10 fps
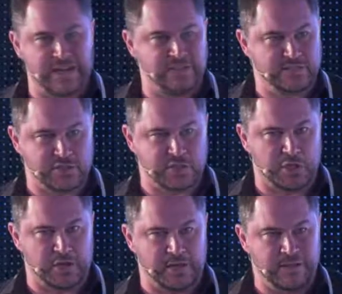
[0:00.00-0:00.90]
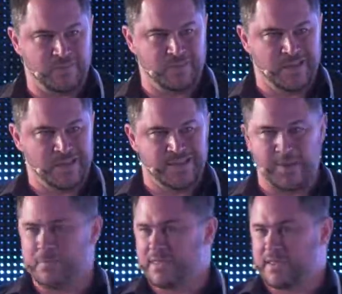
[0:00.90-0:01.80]
is a security, that
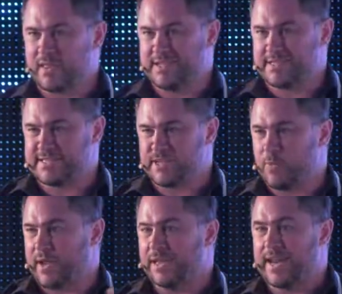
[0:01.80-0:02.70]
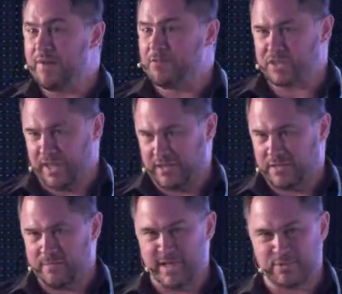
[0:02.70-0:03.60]
would mean that the SEC could regulate everything.
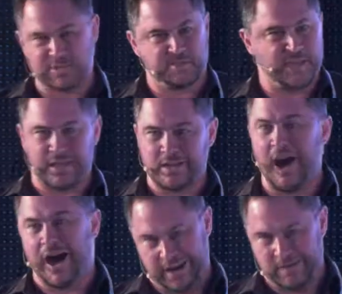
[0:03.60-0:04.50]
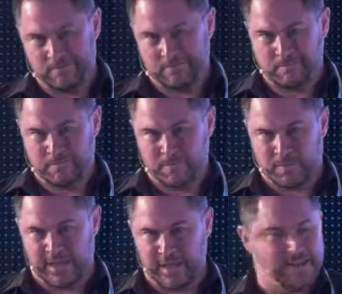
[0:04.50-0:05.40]
You might as well just make it God,
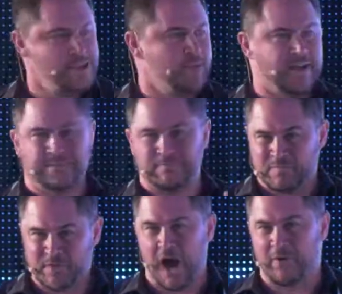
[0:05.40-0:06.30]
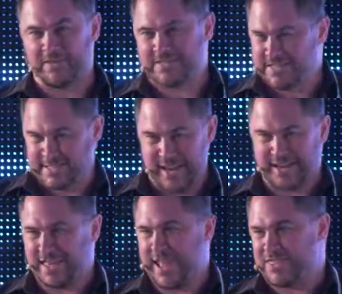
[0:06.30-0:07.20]
okay? But Congress decided
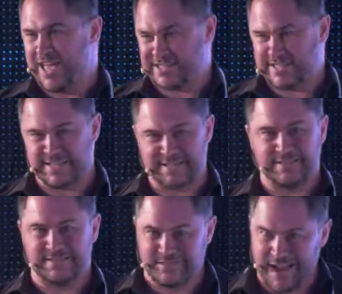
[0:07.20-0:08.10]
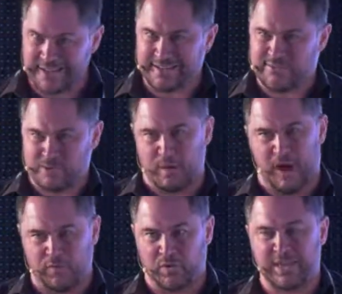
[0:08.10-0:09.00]
that the SEC is not so
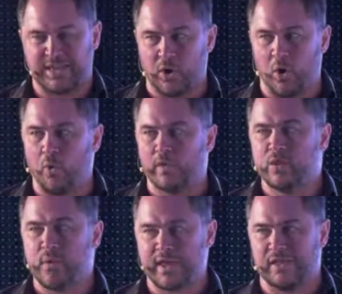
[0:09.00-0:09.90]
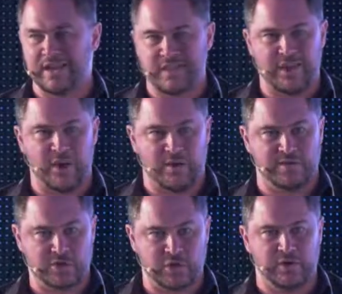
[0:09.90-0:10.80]
powerful. It can only regulate in the area of
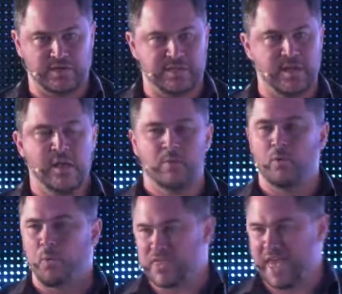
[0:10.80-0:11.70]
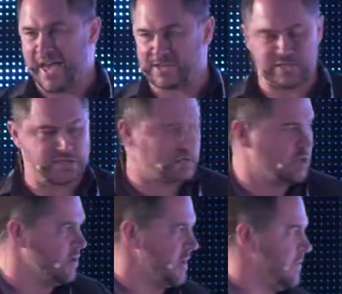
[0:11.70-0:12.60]
securities. Well, what the heck is a
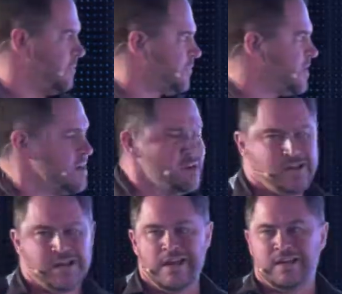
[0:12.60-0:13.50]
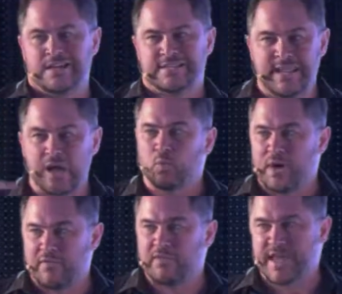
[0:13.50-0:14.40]
security? It's not
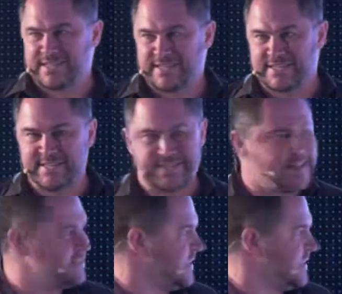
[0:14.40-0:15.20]
whatever the SEC says it